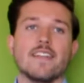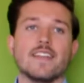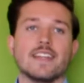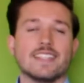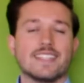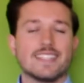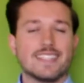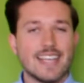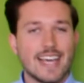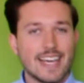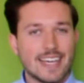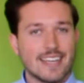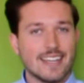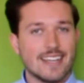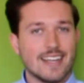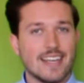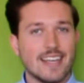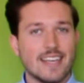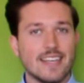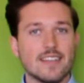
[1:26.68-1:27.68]
And then
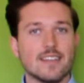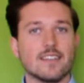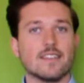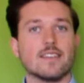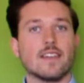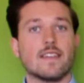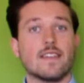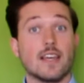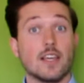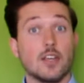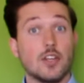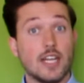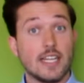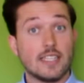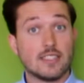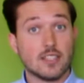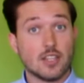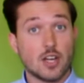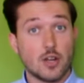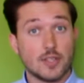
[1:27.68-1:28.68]
secondly, the thing you
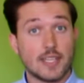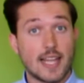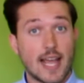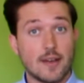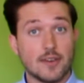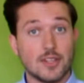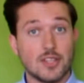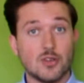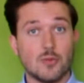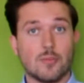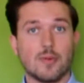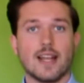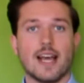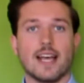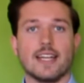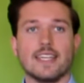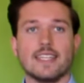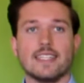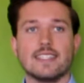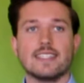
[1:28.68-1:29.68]
need to note down in your
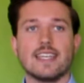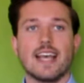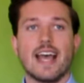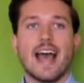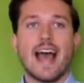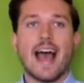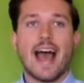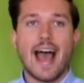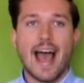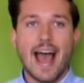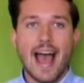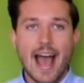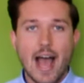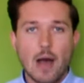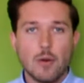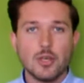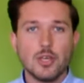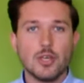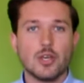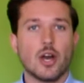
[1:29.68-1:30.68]
plan is,
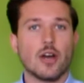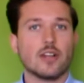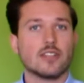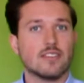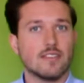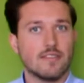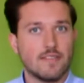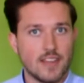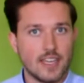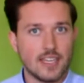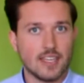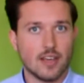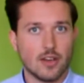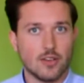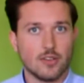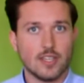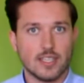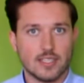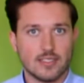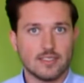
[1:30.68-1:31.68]
how are you going to
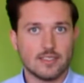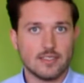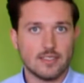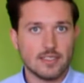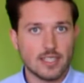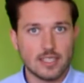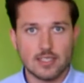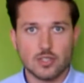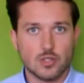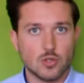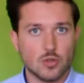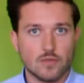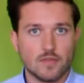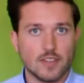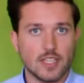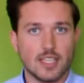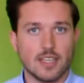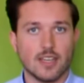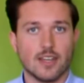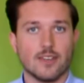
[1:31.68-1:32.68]
video this short
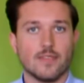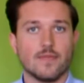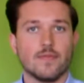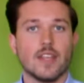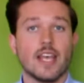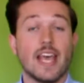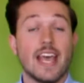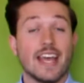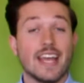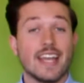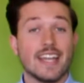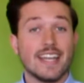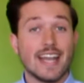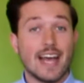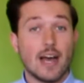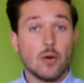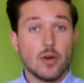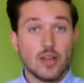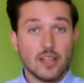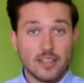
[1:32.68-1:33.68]
video?
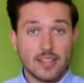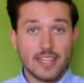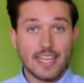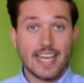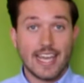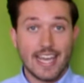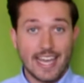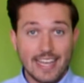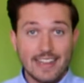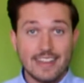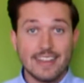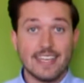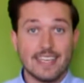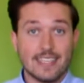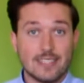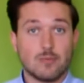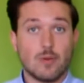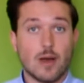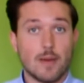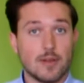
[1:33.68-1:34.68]
Now, in
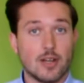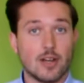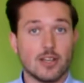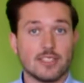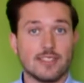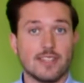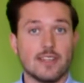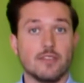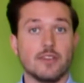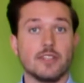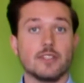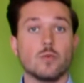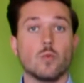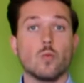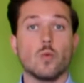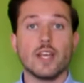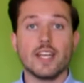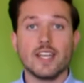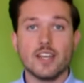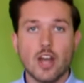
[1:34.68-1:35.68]
this webinar series,
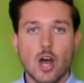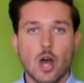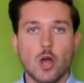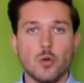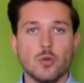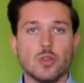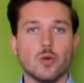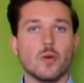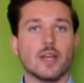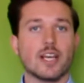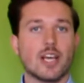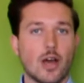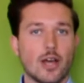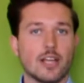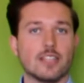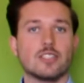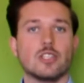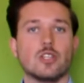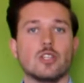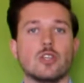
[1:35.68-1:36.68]
we know that we're
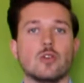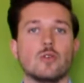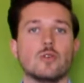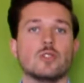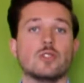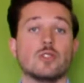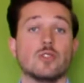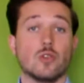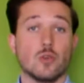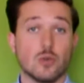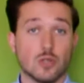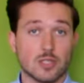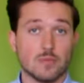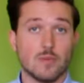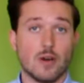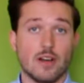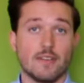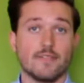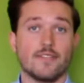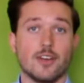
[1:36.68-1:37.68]
going to use your
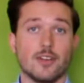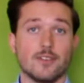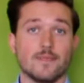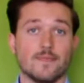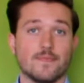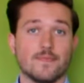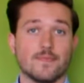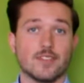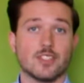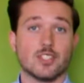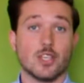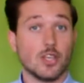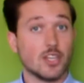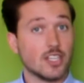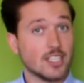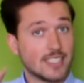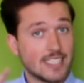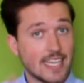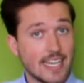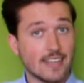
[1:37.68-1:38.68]
smartphone. So you
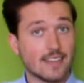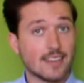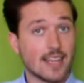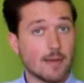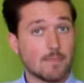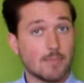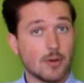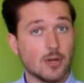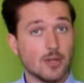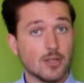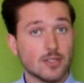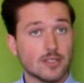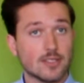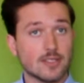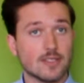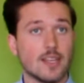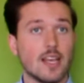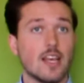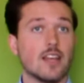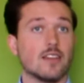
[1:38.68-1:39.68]
can tick that
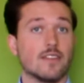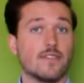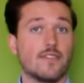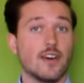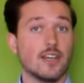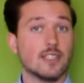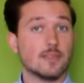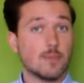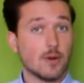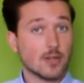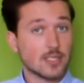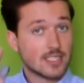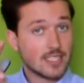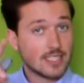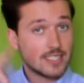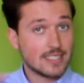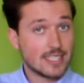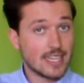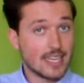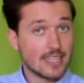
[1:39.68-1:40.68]
box. The first box
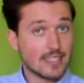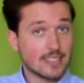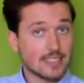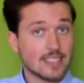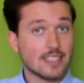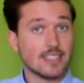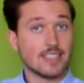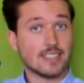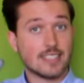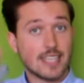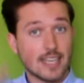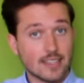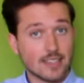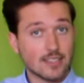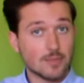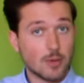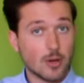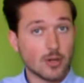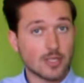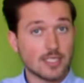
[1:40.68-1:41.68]
is ticked, the
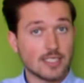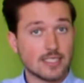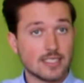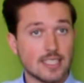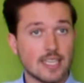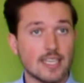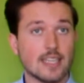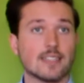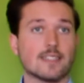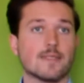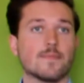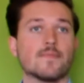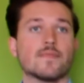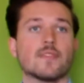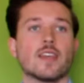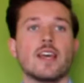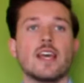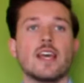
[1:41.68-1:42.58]
second box is ticked.